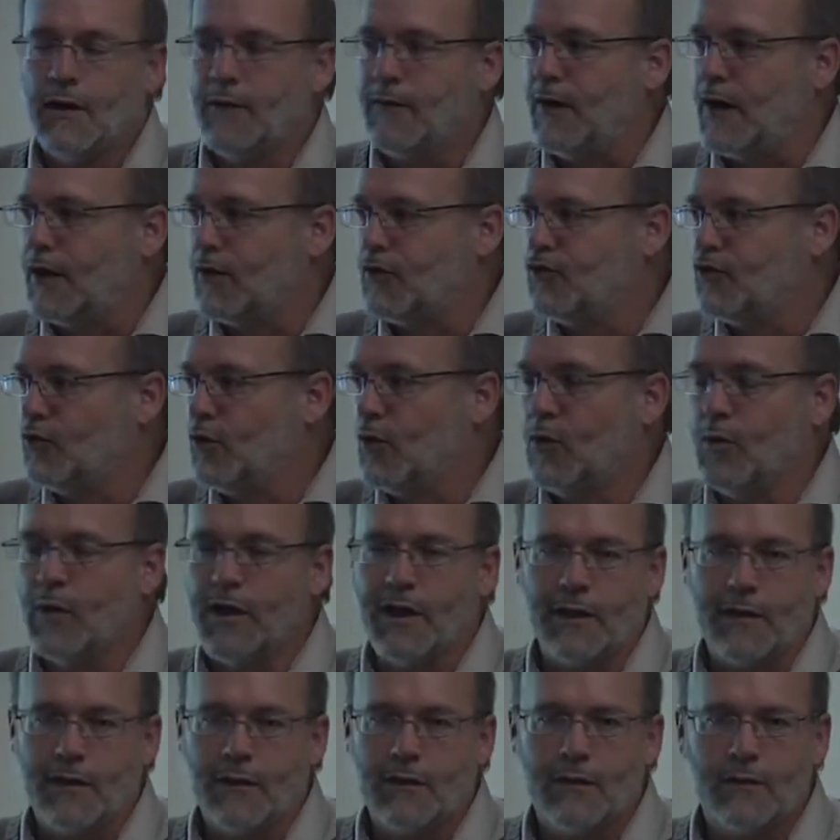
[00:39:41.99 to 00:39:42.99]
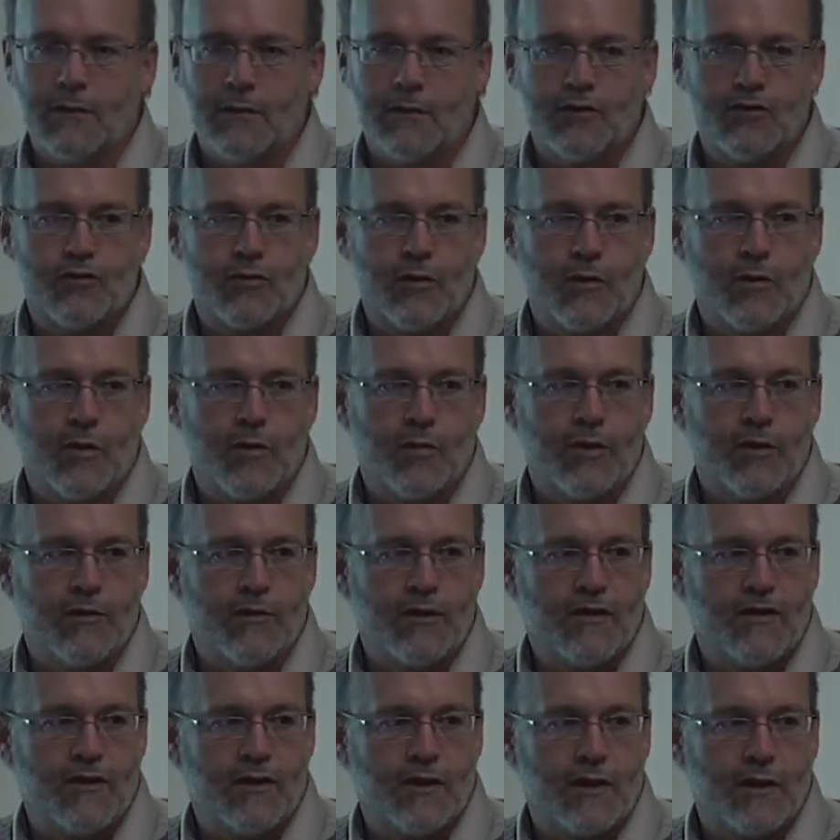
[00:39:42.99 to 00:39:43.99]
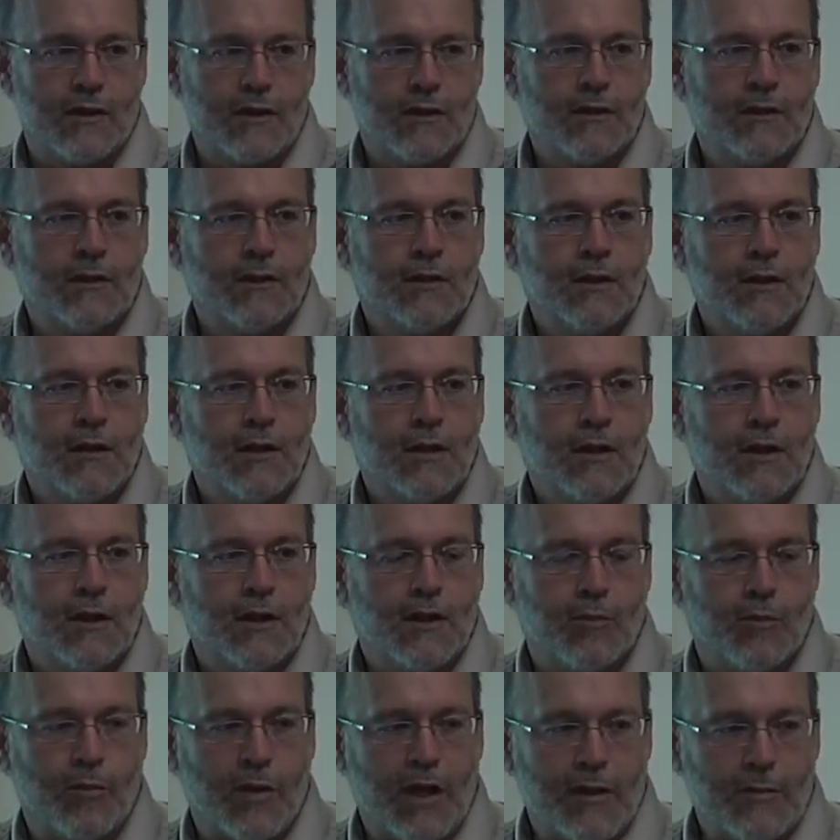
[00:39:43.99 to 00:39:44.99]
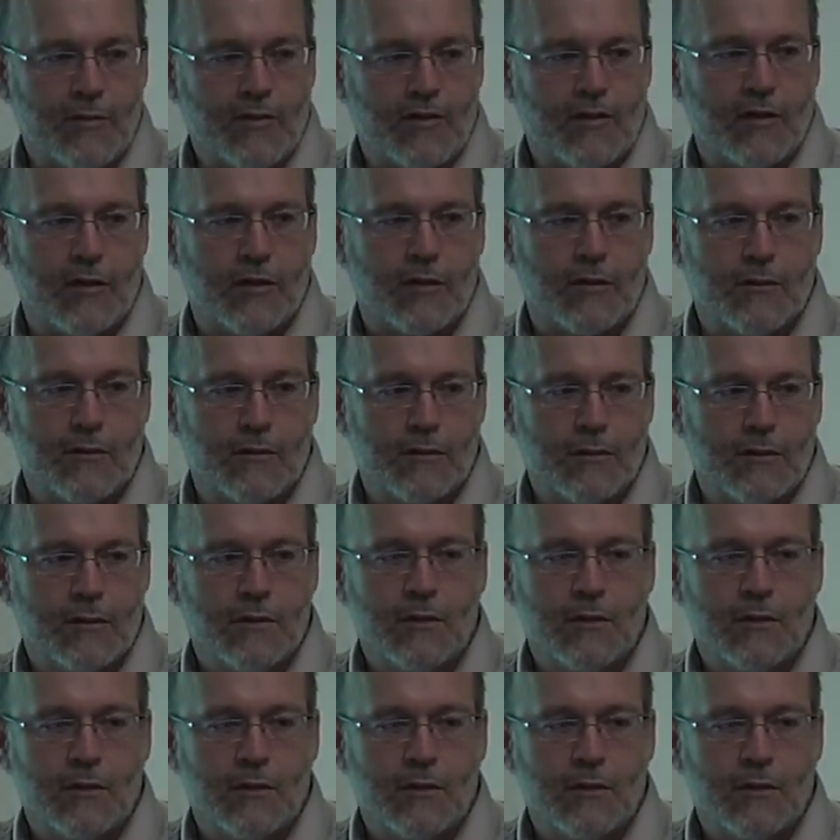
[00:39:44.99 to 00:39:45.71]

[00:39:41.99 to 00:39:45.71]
In fact, Joule Wind, which we will be visiting in Pipestone.